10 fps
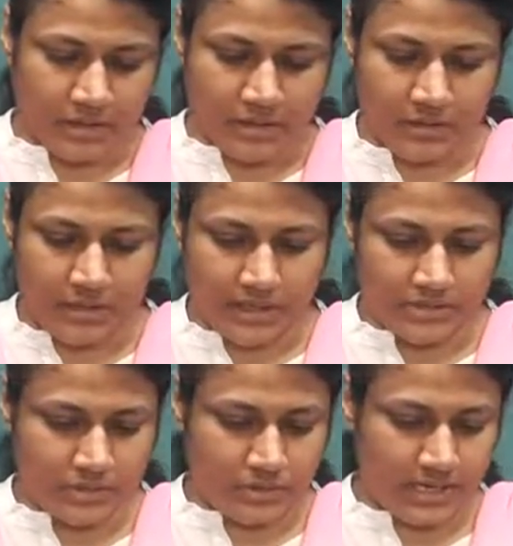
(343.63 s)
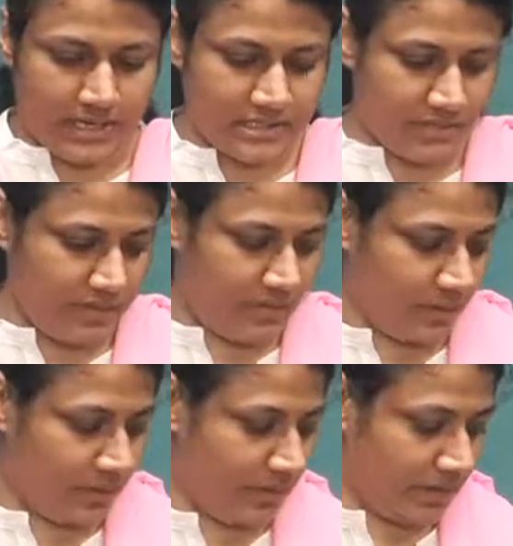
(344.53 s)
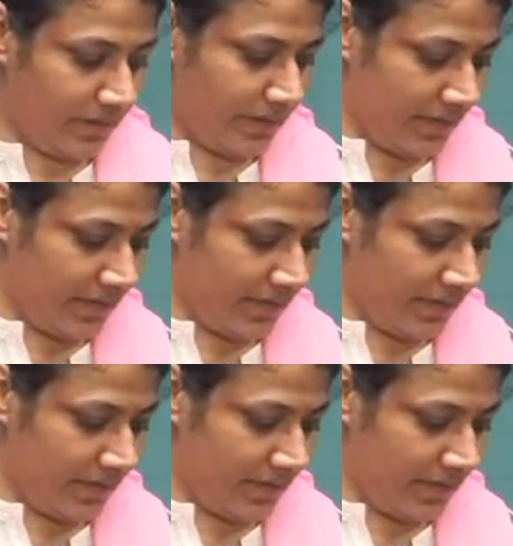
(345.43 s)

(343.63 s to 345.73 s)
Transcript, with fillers: Okay, so last week we were reading